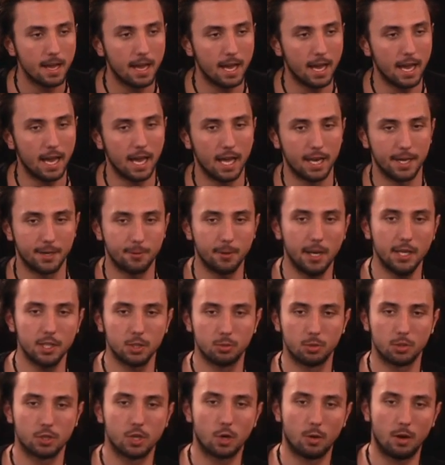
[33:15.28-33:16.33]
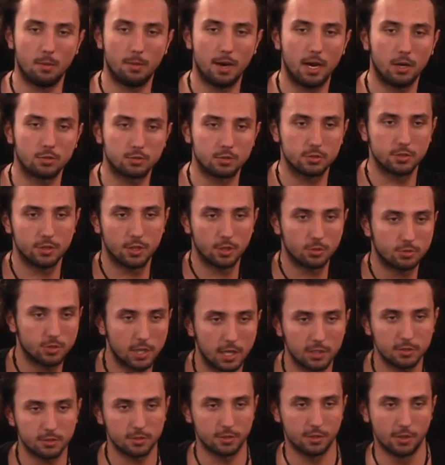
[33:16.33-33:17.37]
And the way you would go about to, you know,
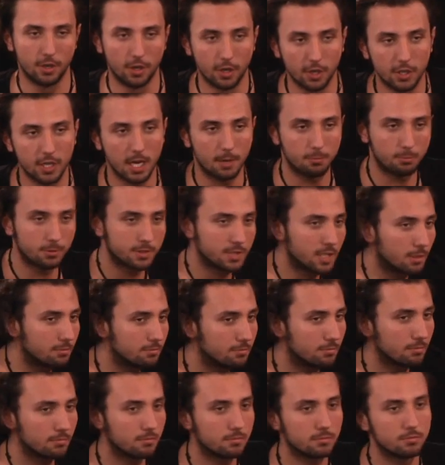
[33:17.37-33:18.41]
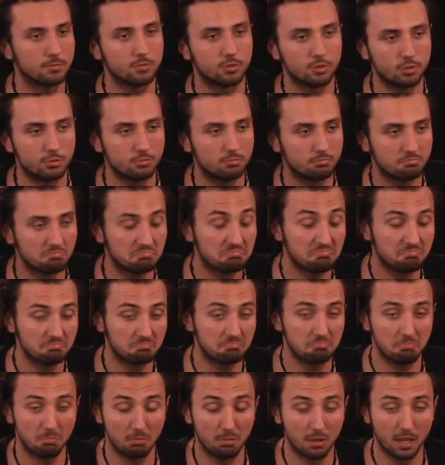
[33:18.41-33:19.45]
try to hook up with some
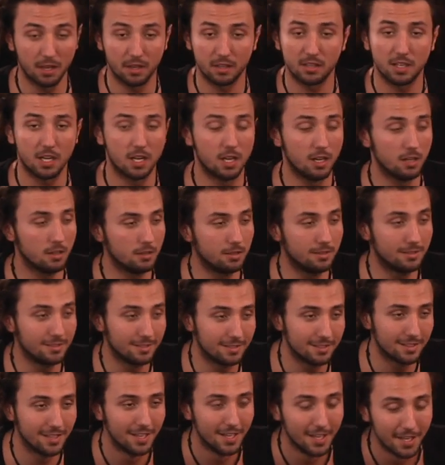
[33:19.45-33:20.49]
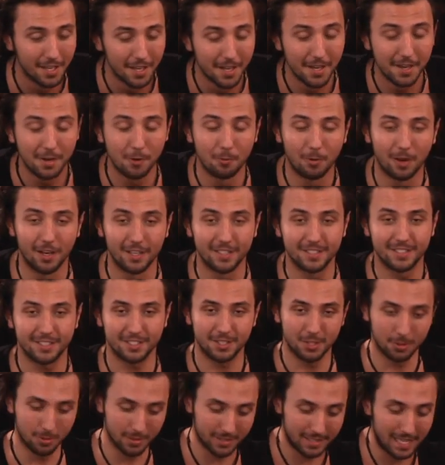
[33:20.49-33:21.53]
little girl was
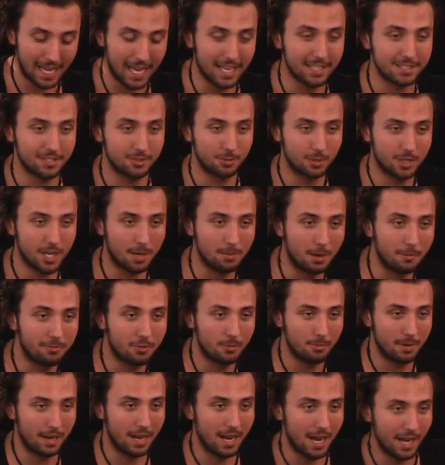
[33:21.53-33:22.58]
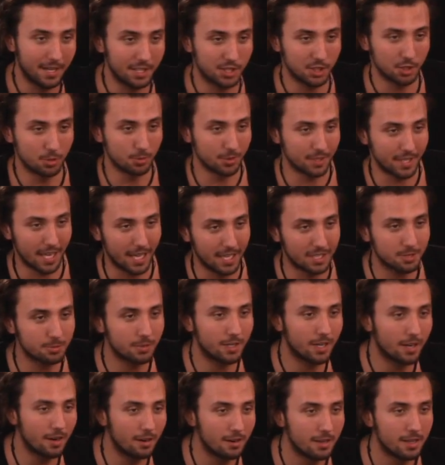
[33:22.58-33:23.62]
you would dance, you would come up from behind and you would dance
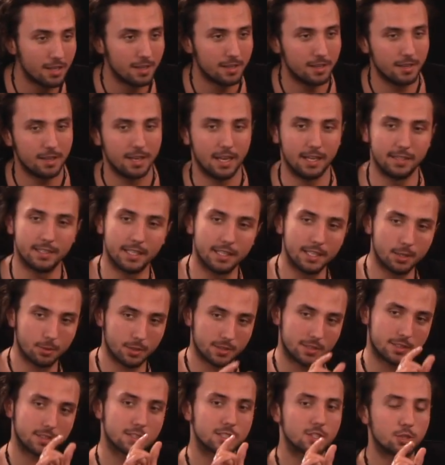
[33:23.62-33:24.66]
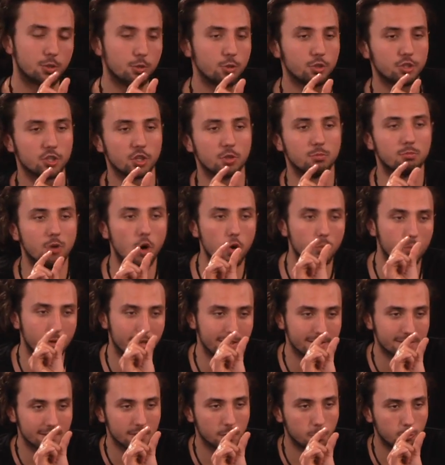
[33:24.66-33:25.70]
with her. And then there was this crucial
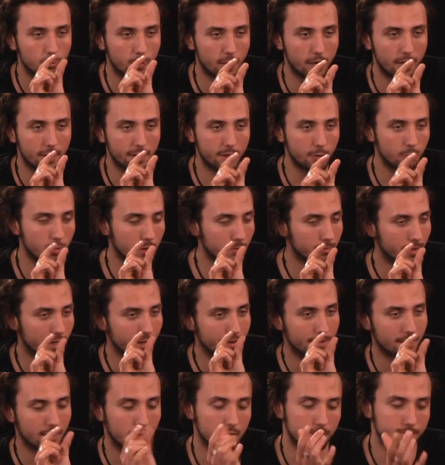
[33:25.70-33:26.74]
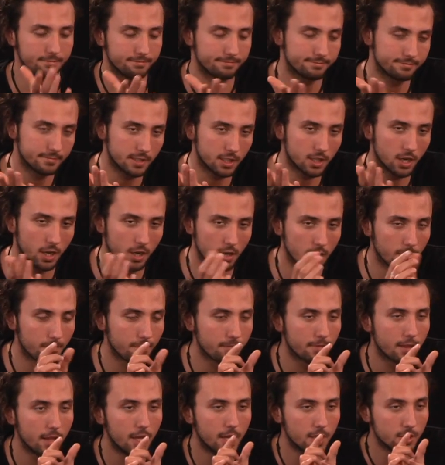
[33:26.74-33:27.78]
moment where the woman, oh, the girl,
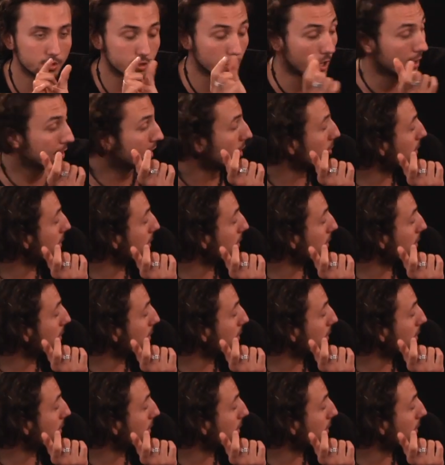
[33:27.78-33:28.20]
turned